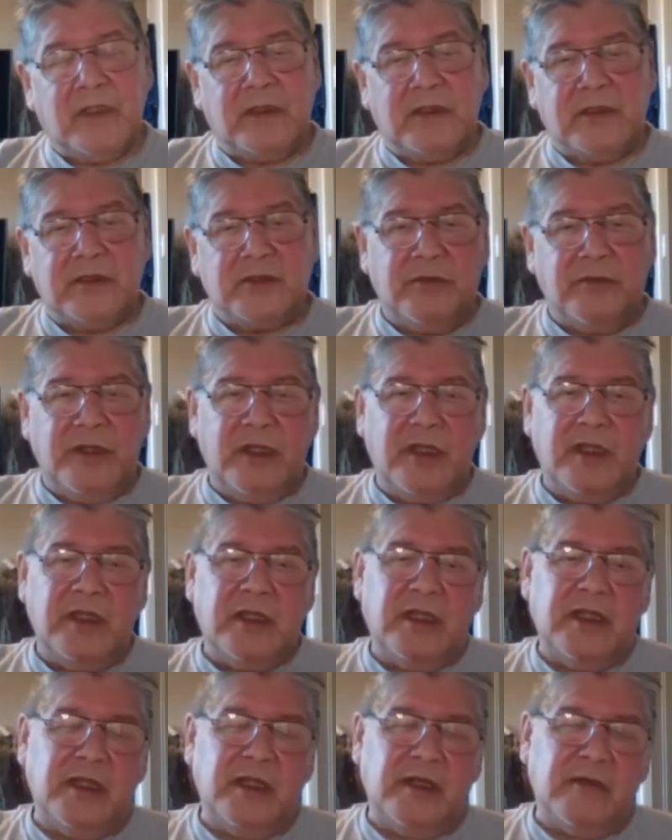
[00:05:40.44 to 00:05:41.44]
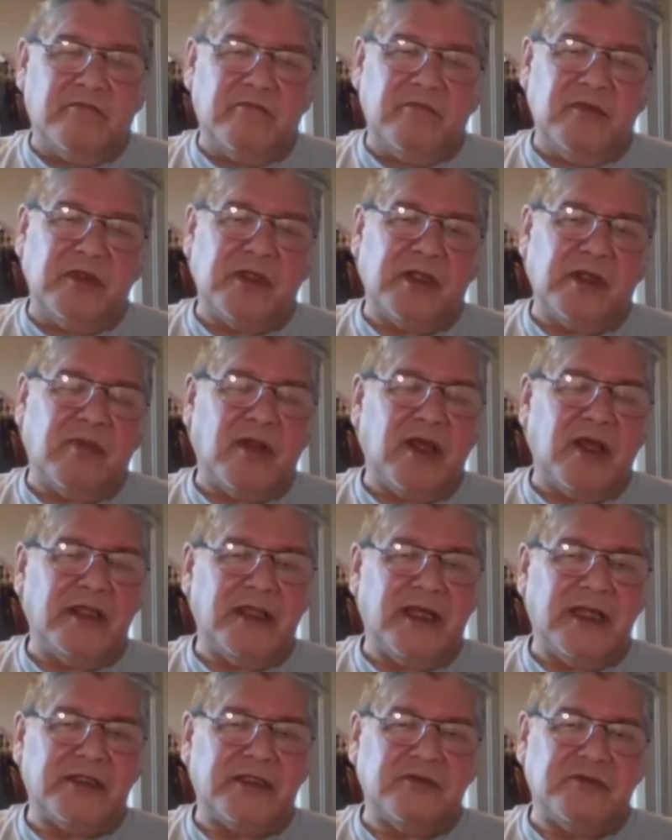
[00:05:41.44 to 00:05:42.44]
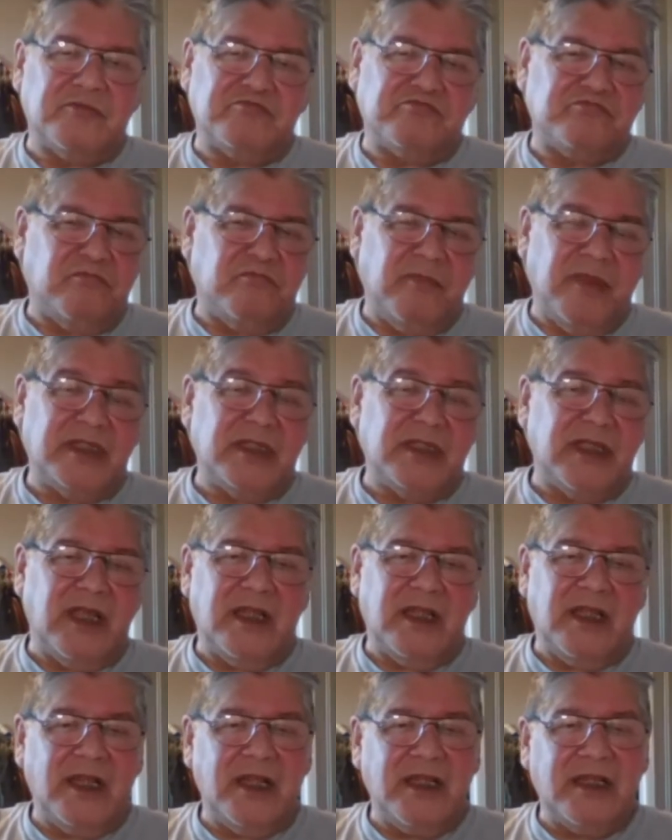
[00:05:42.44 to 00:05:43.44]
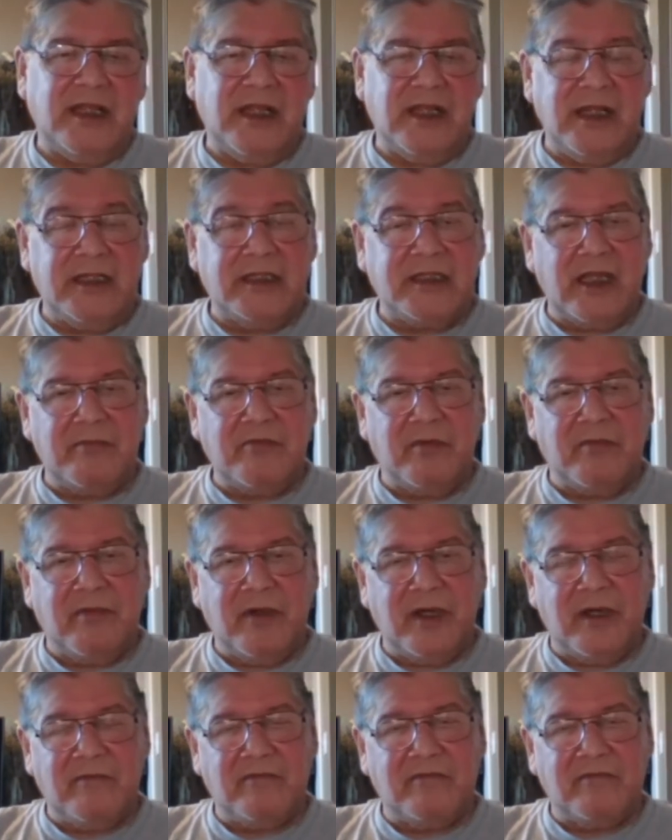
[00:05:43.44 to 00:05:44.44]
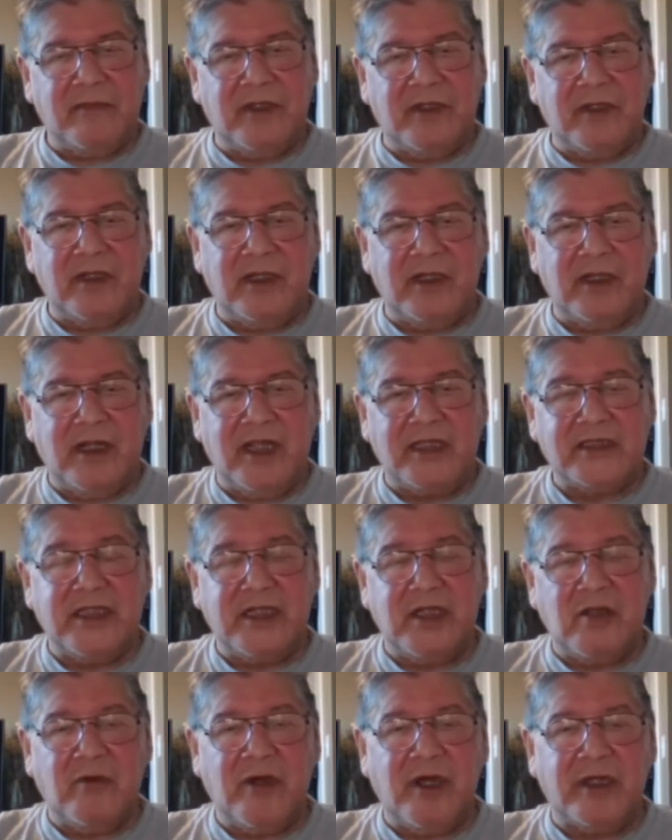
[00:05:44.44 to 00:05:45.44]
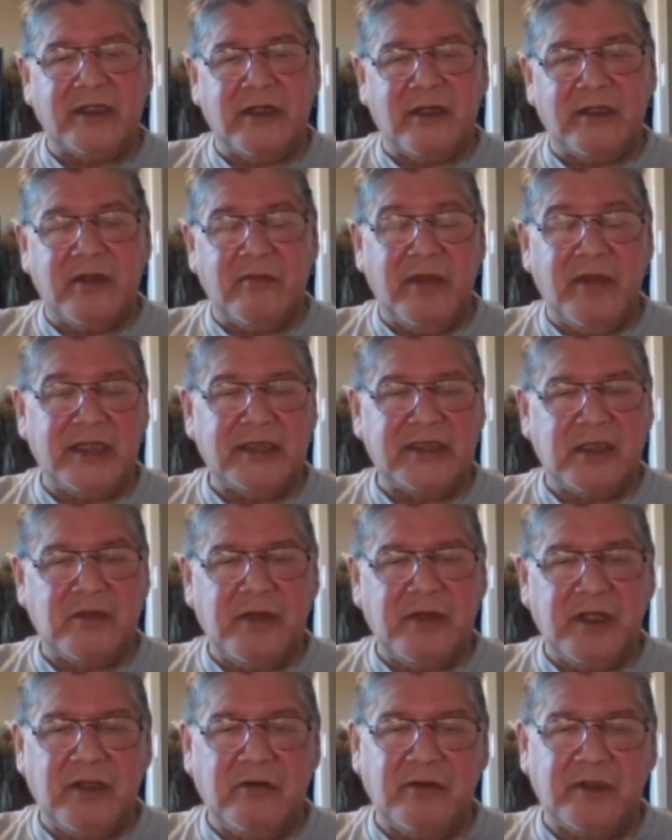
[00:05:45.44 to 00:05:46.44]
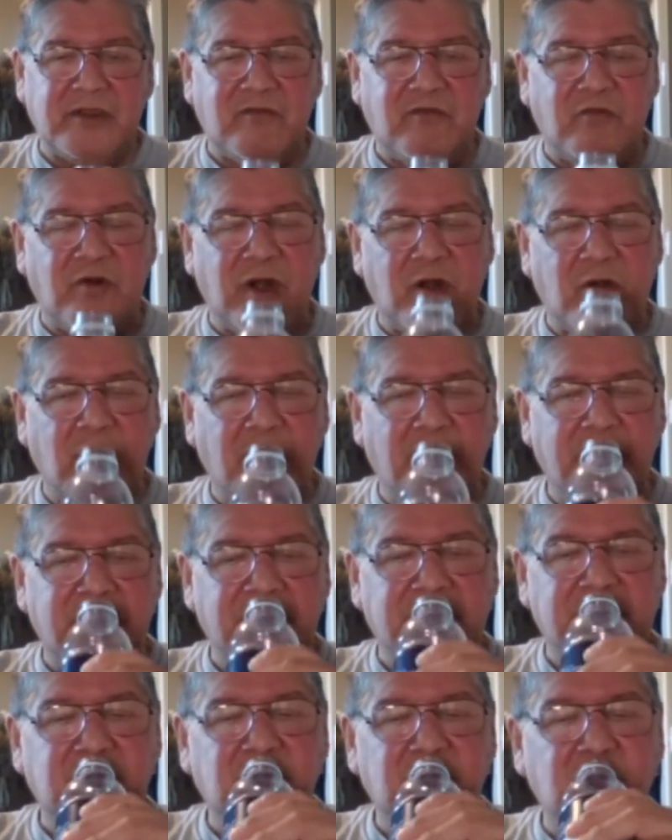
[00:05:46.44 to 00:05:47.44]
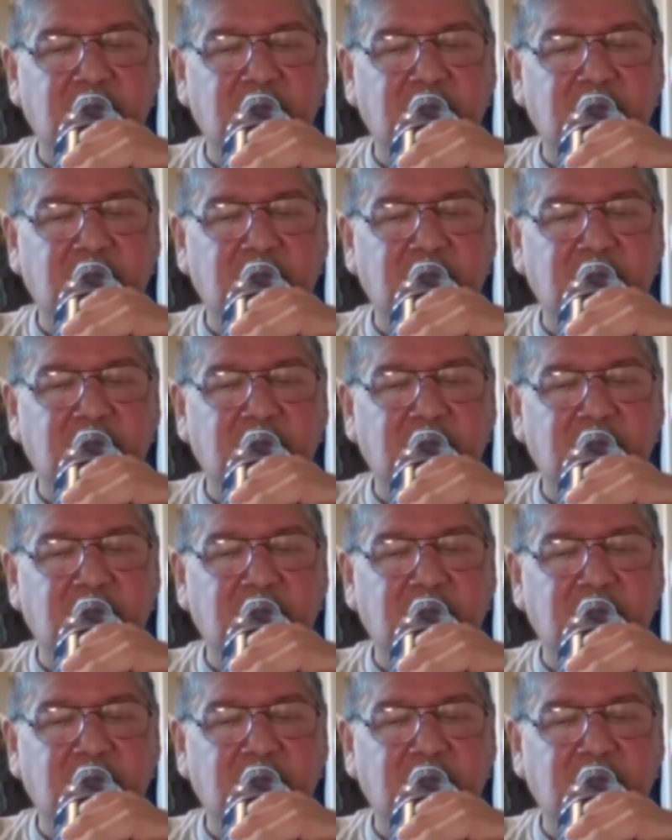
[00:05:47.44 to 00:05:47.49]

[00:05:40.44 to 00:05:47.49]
So, and uh, you can apply that to med- any, any type of uh, lesson you want on the medicine wheel with the four quadrants.